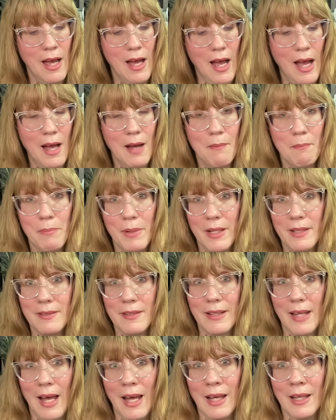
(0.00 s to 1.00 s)
but it's
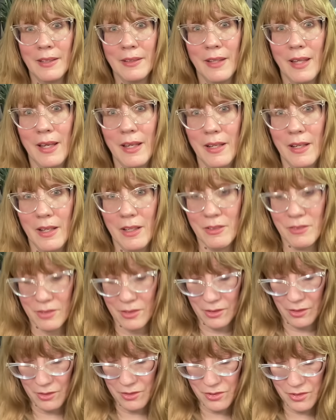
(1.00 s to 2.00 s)
an online
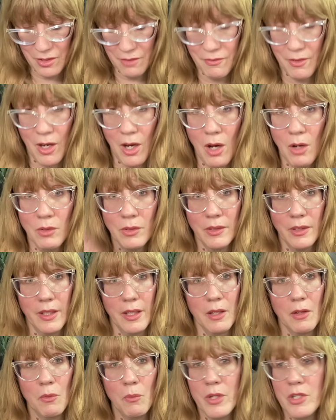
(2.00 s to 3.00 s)
exclusive
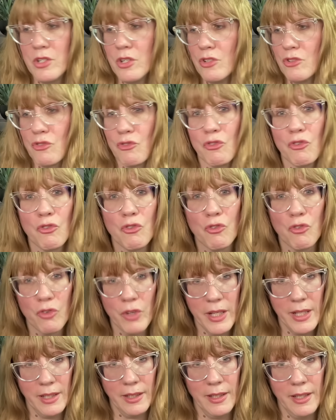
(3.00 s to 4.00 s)
only, which is
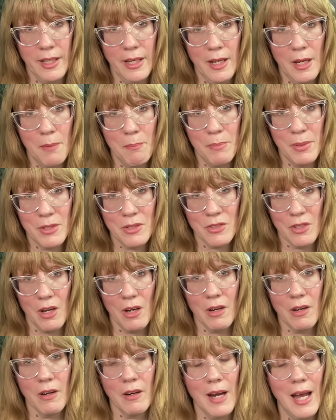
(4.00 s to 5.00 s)
really
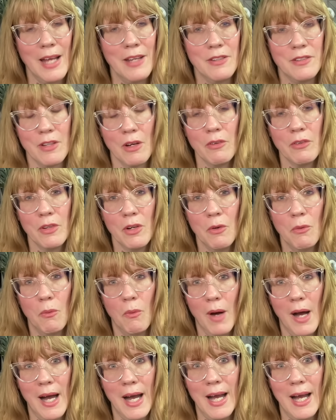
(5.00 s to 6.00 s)
bizarre. I don't know
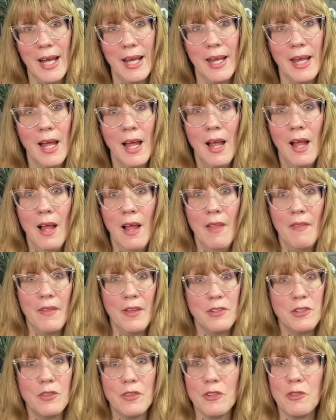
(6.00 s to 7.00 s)
why.
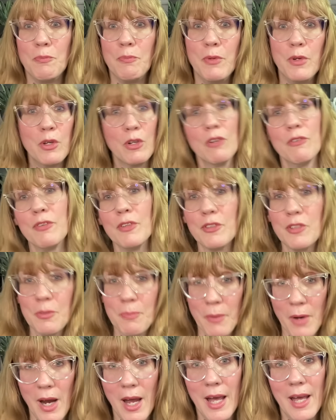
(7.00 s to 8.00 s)
They do this beautiful
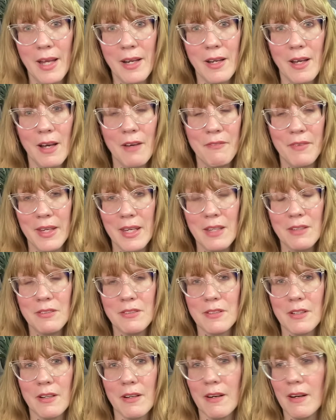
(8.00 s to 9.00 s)
spread of
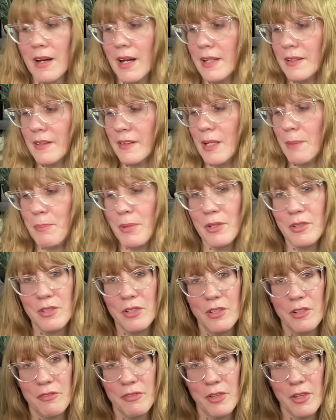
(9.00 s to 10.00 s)
Easter and then they put
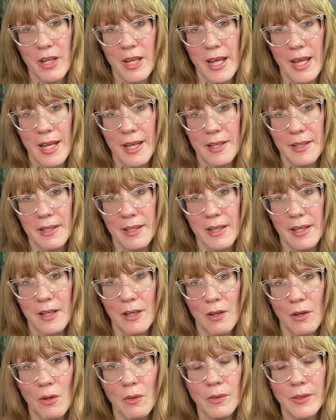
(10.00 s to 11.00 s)
Tutti Frutti
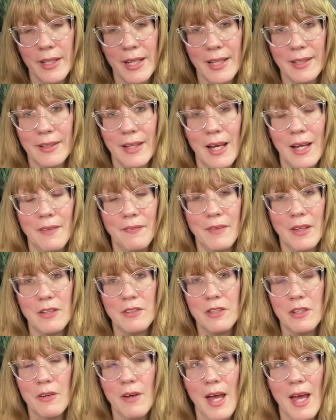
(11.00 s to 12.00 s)
Candy only online. They
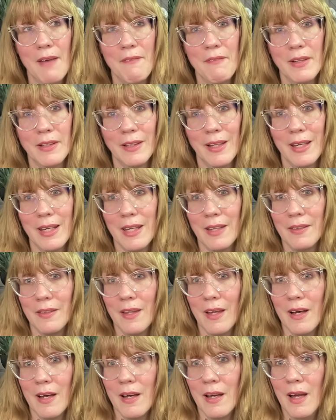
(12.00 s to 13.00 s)
do have it like in
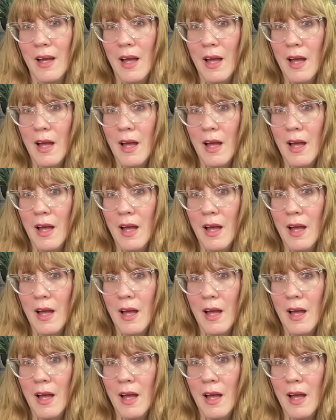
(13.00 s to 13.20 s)
the